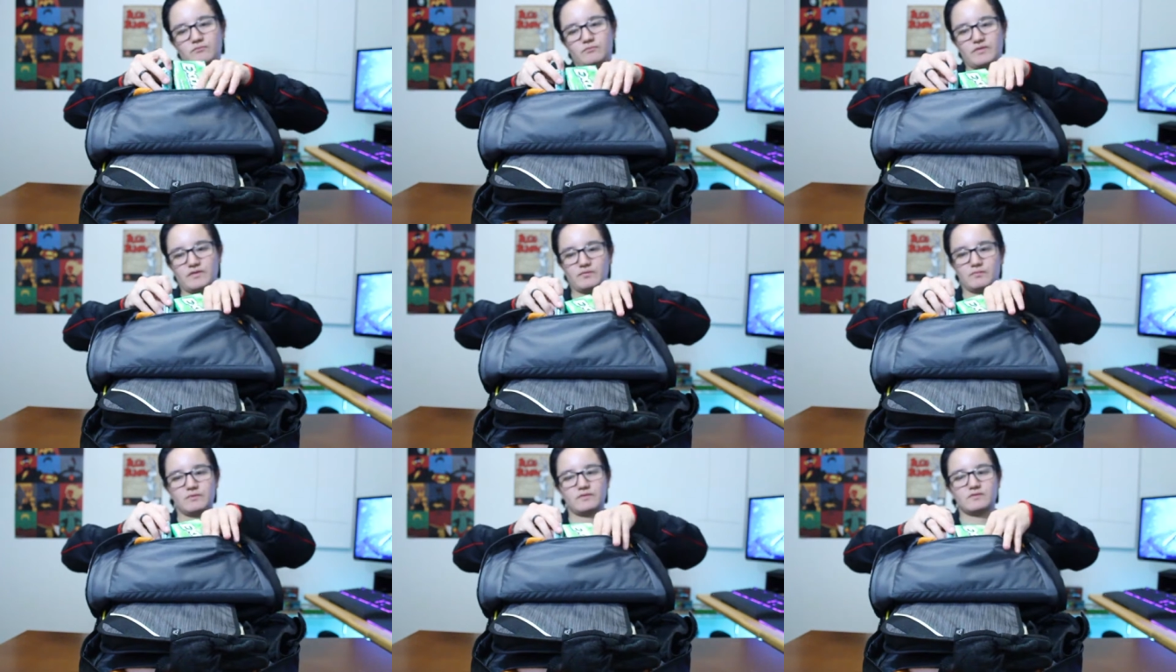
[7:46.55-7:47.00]

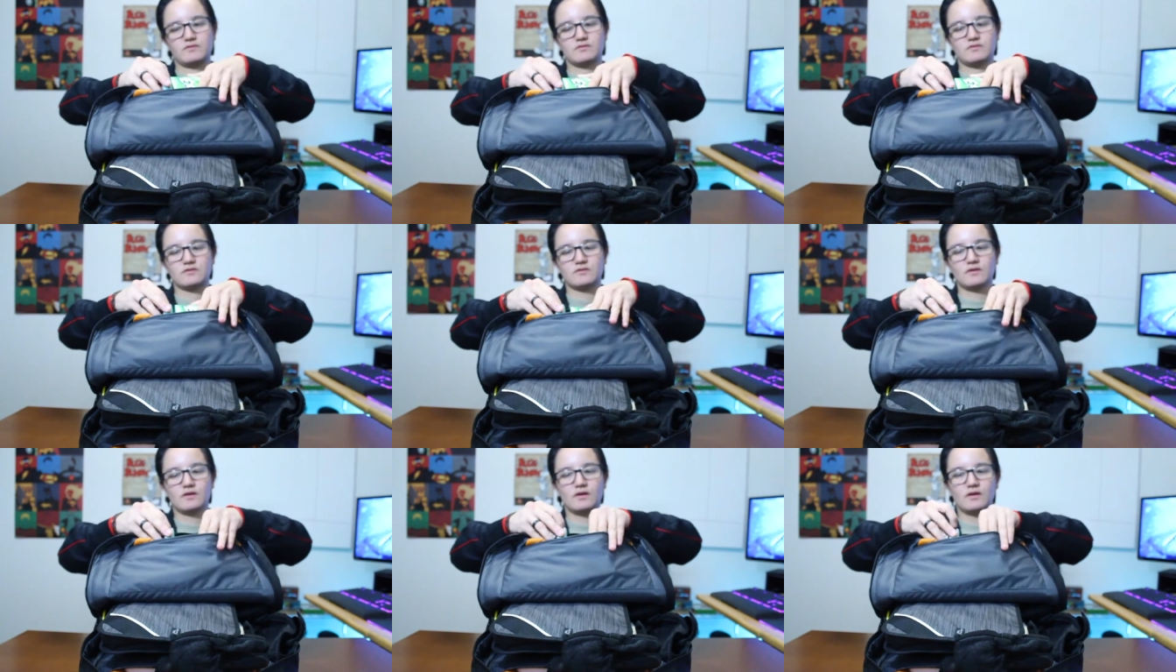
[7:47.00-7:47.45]
breath
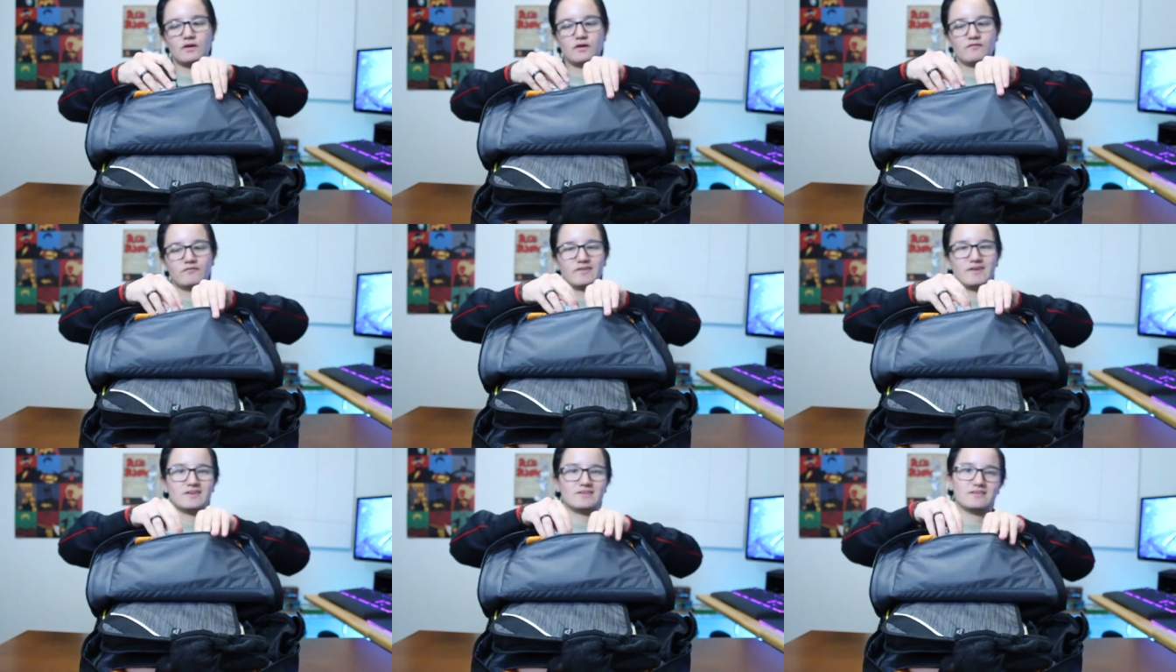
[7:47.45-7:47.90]
mints.
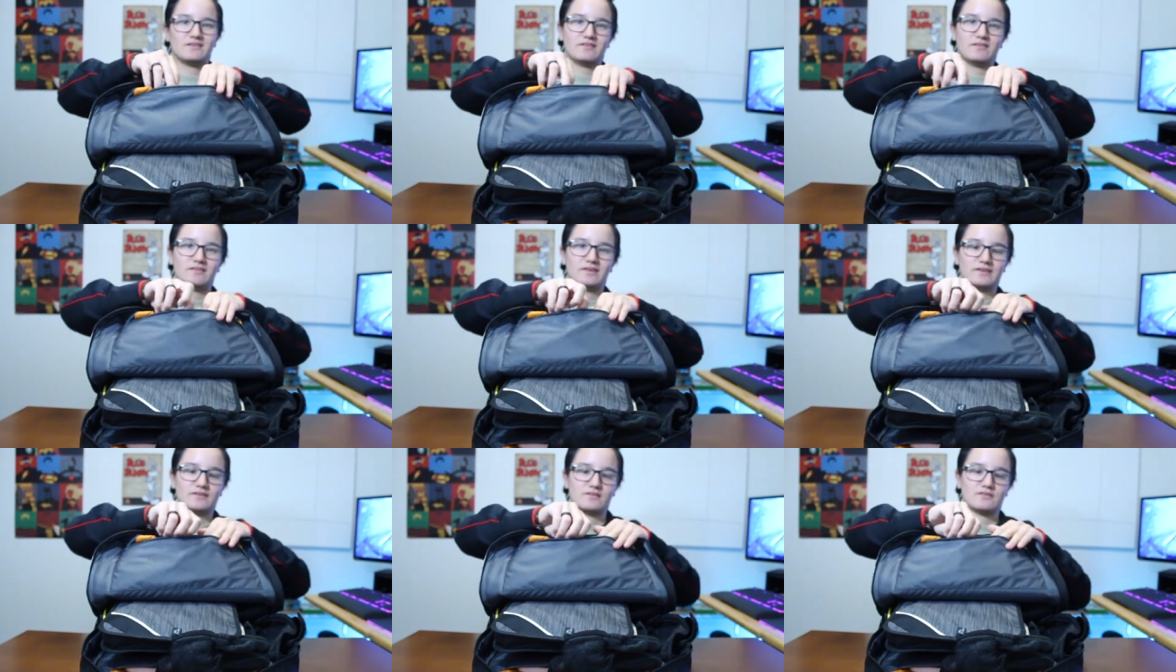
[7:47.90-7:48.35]
Can't tell
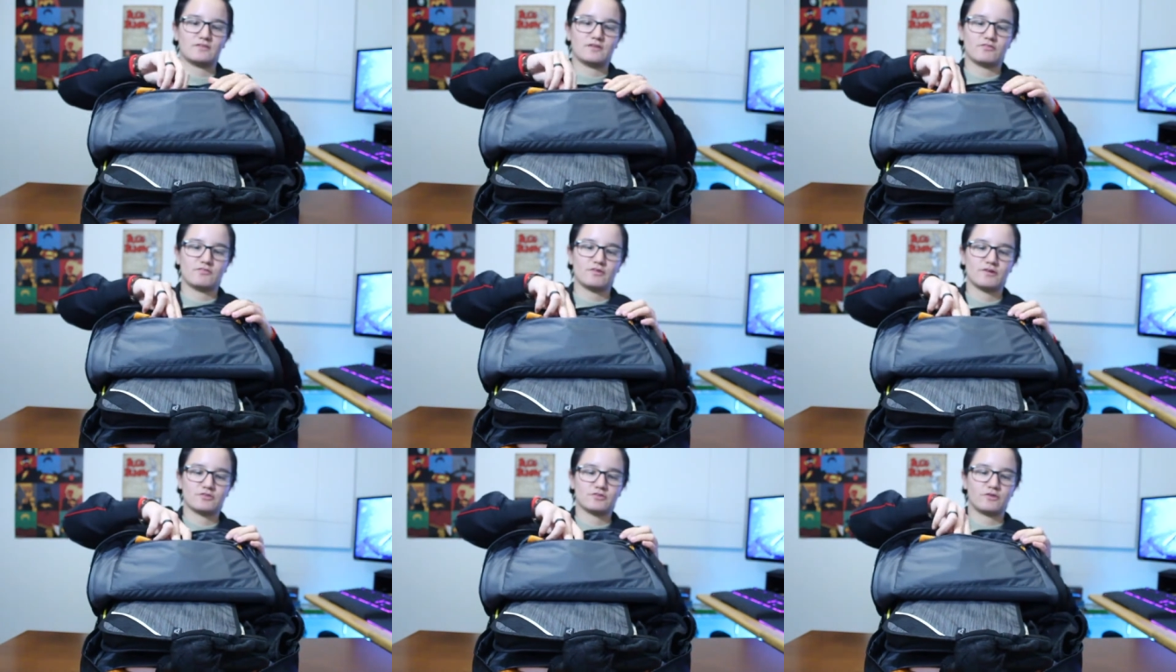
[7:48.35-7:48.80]
I want to stay
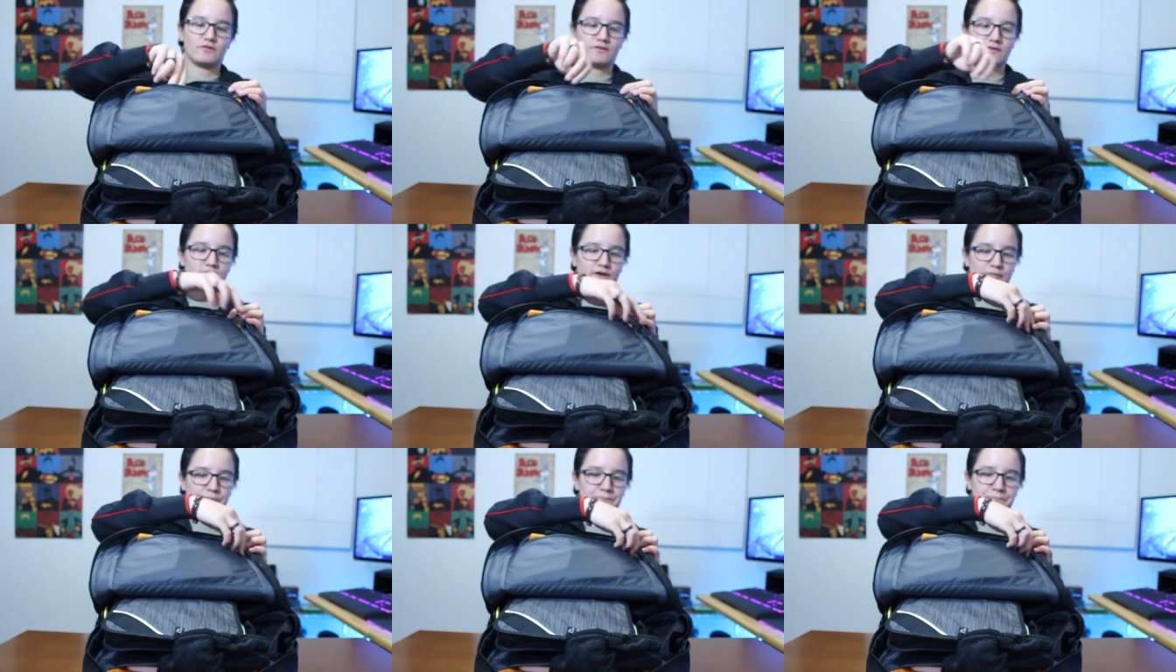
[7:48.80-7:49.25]
fresh all the
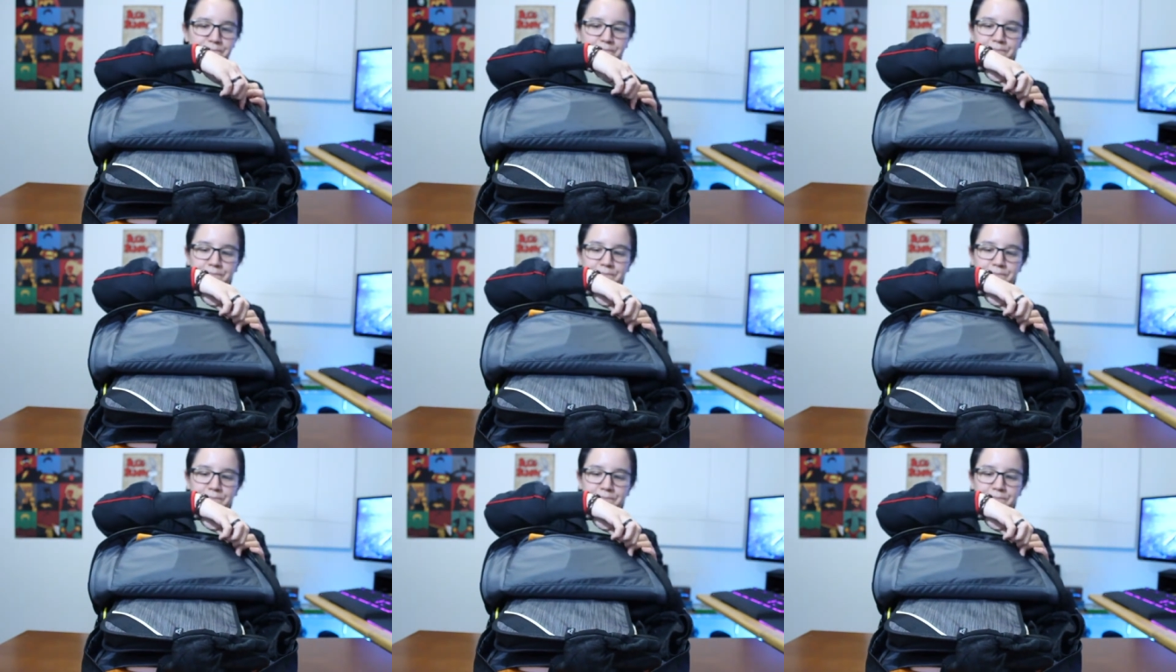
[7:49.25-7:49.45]
time.